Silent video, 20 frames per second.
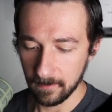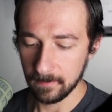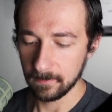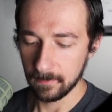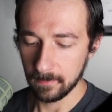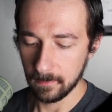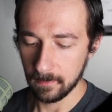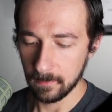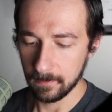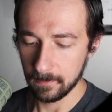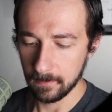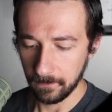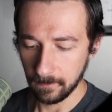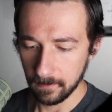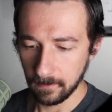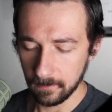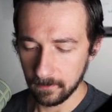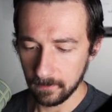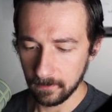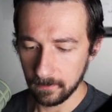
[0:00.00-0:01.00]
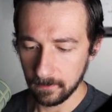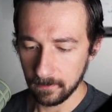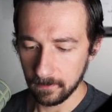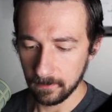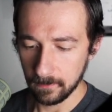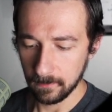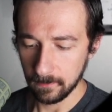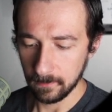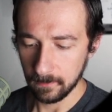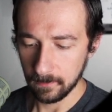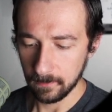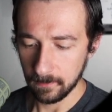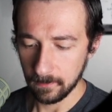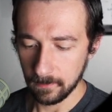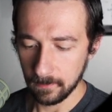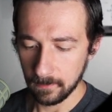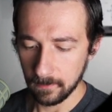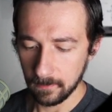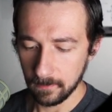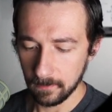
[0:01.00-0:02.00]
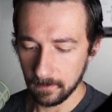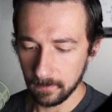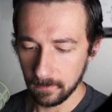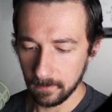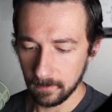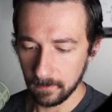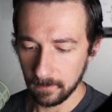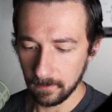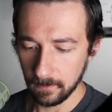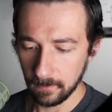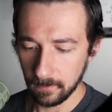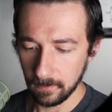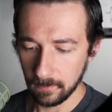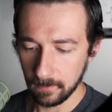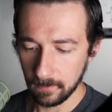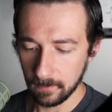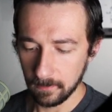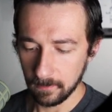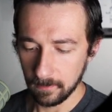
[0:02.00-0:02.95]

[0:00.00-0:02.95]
No one is speaking in this clip.